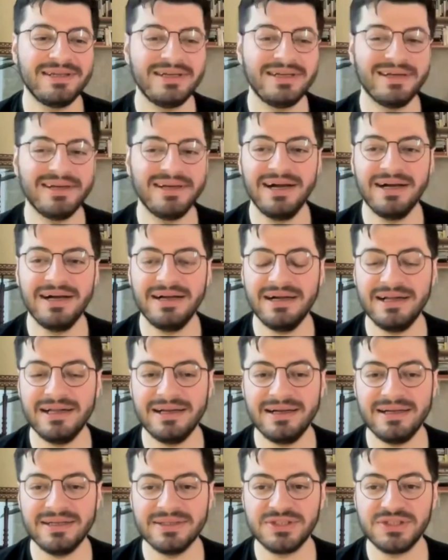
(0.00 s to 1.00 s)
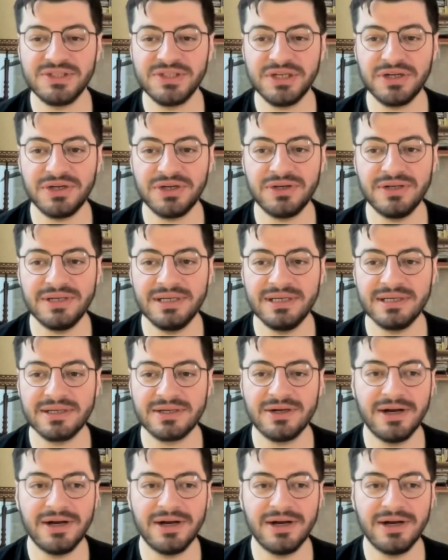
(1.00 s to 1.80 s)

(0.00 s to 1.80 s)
I'll share